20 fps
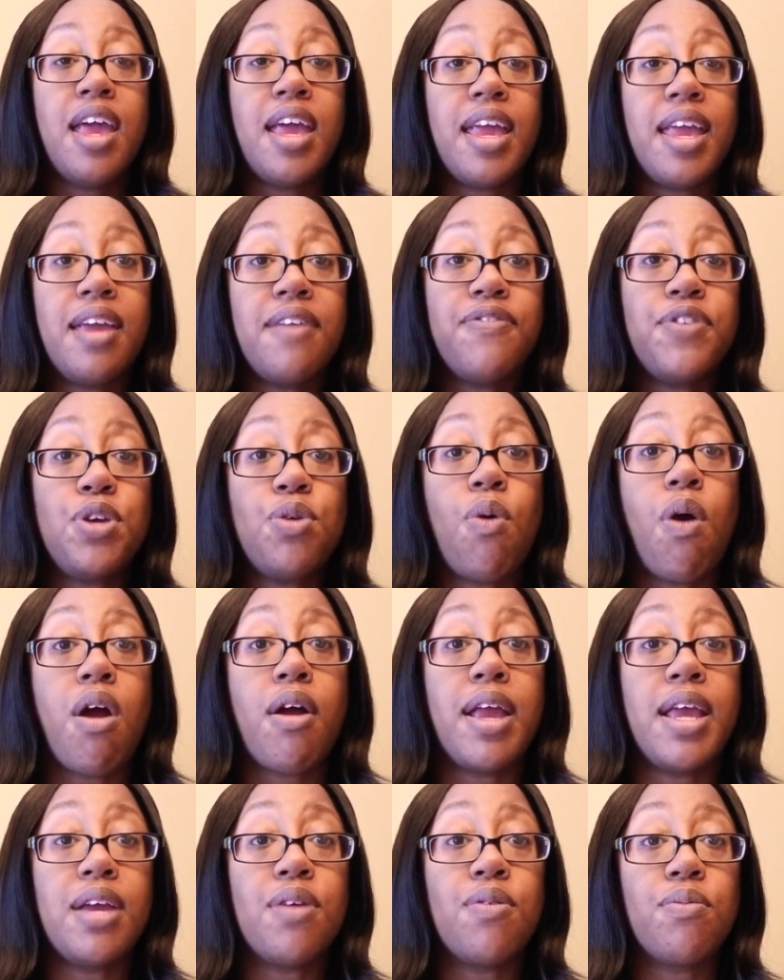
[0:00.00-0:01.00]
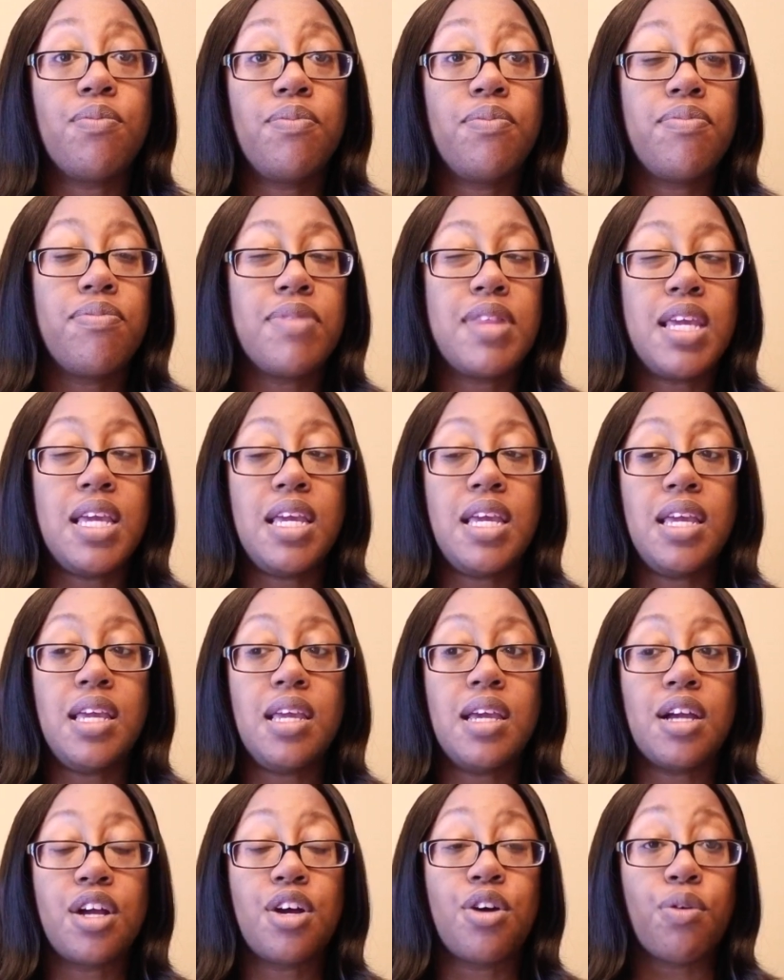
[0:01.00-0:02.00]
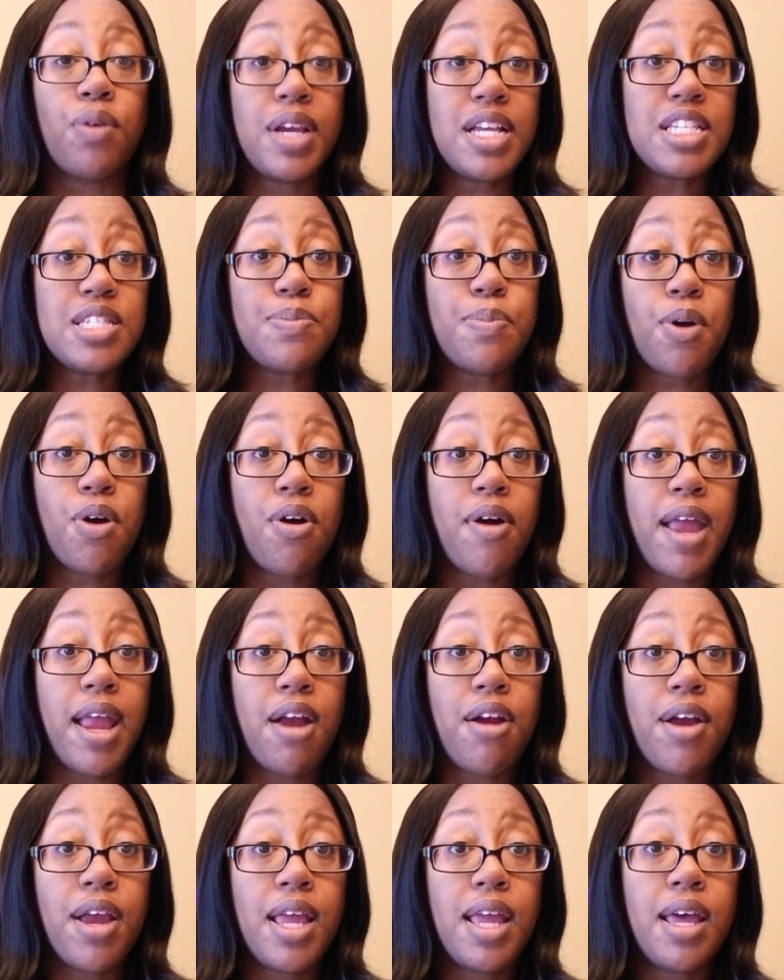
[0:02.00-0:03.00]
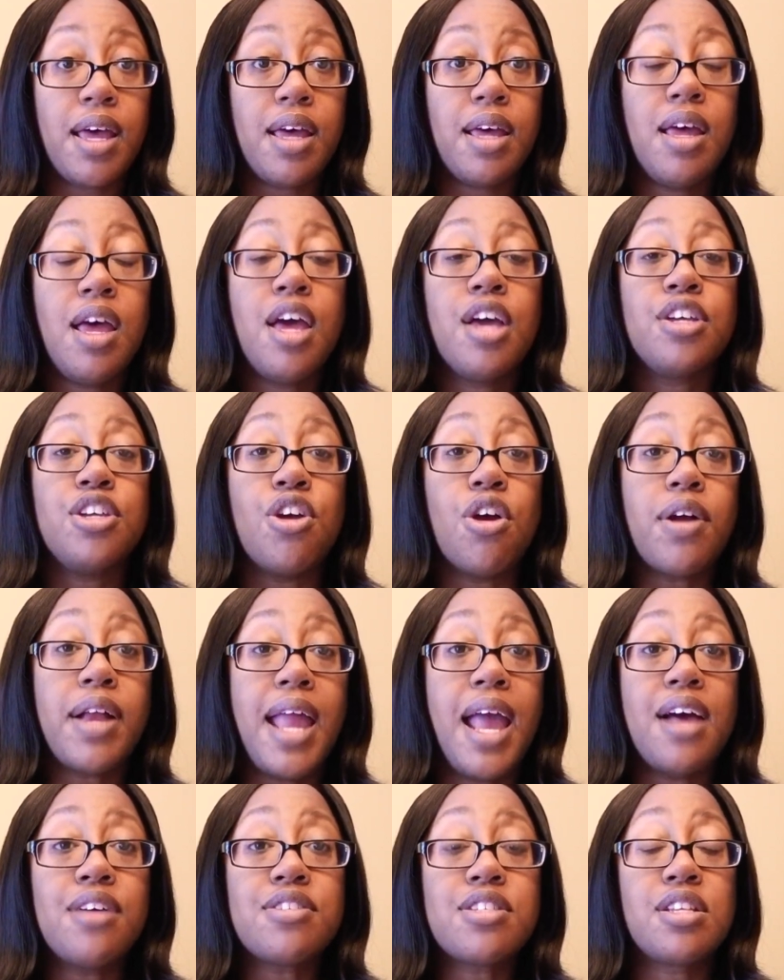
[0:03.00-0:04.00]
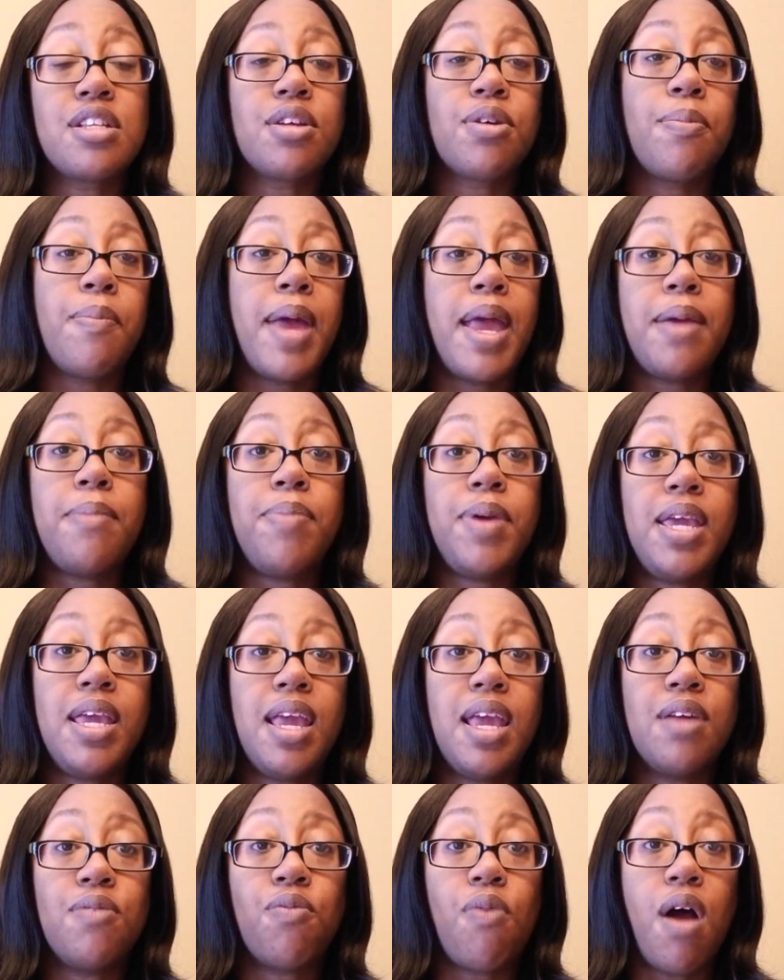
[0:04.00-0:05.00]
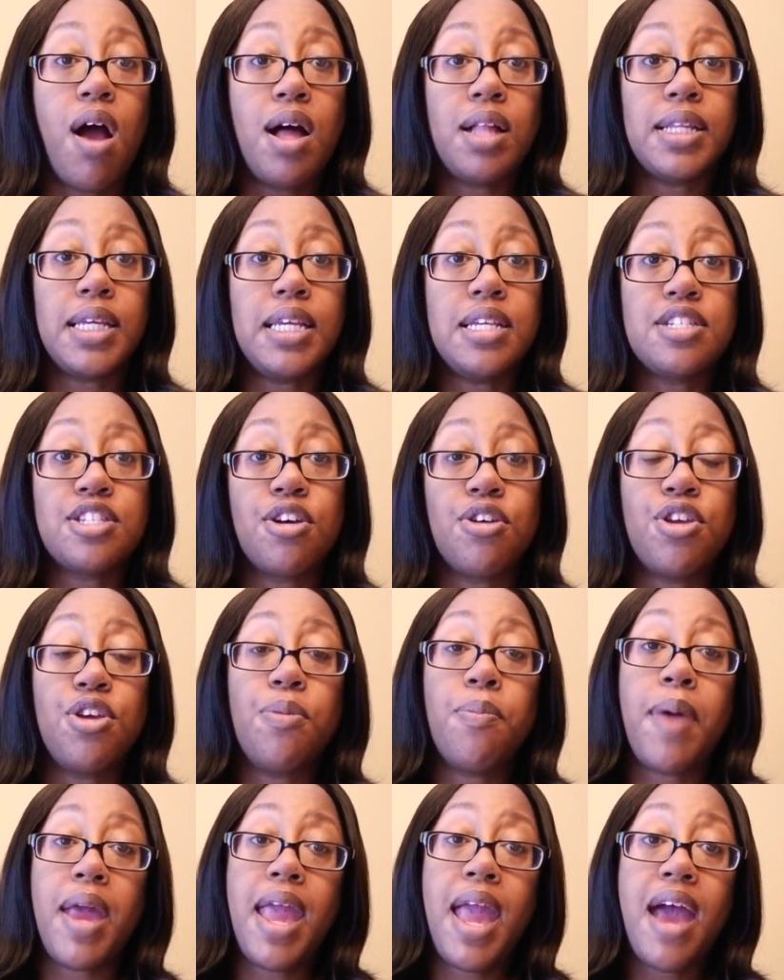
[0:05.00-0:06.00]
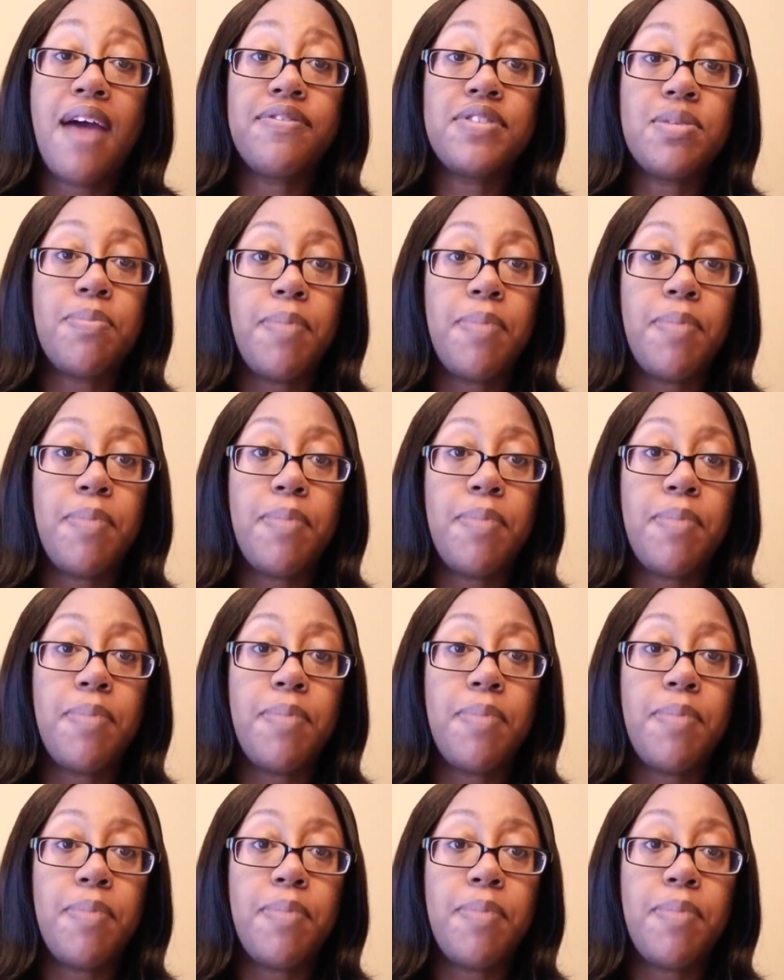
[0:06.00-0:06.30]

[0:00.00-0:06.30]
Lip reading: If you are in the Greensboro area, your counselor may be in Raleigh. So you may have to